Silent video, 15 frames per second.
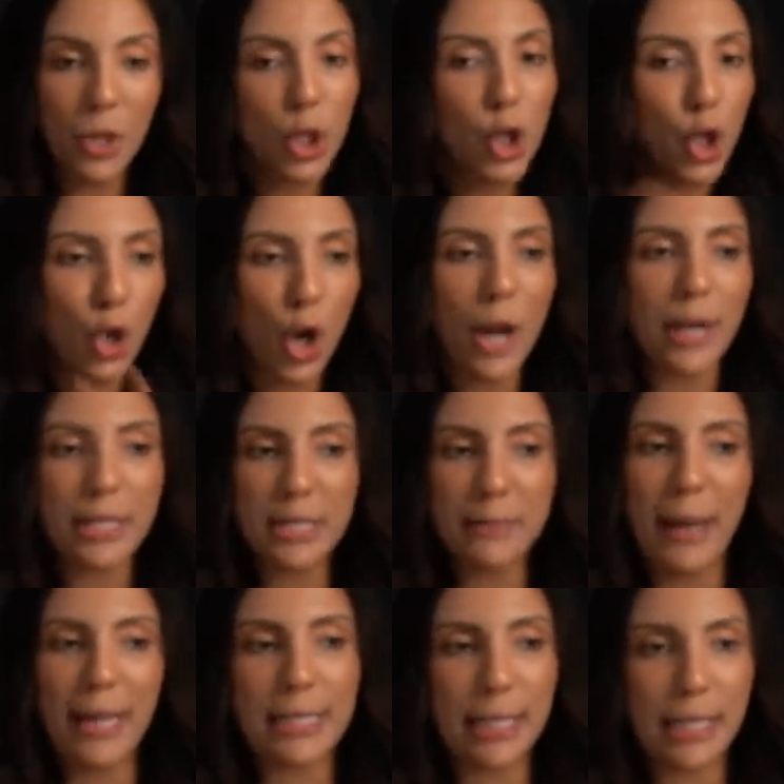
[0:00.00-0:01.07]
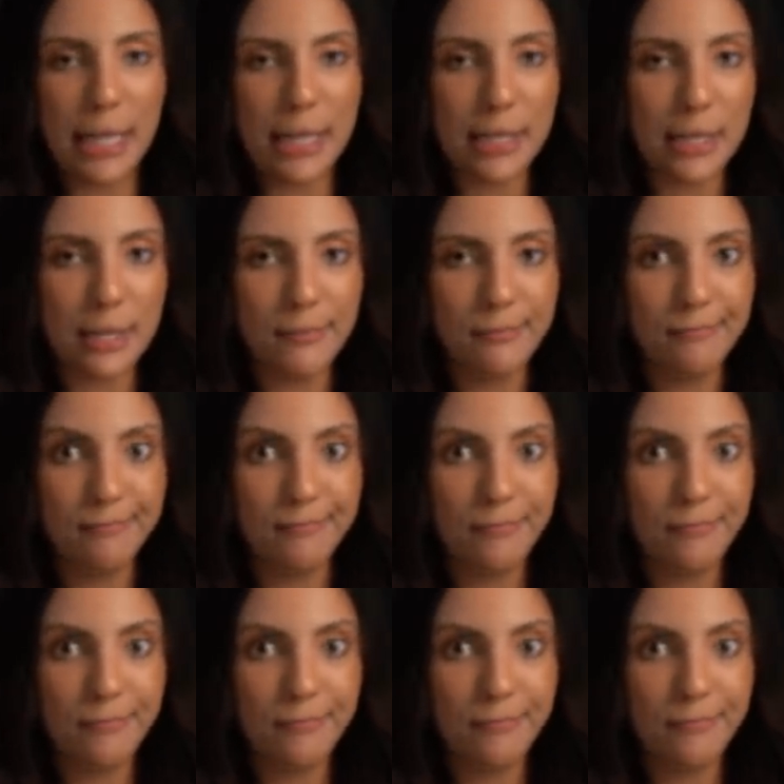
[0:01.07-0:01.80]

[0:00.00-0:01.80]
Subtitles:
You're not expecting this.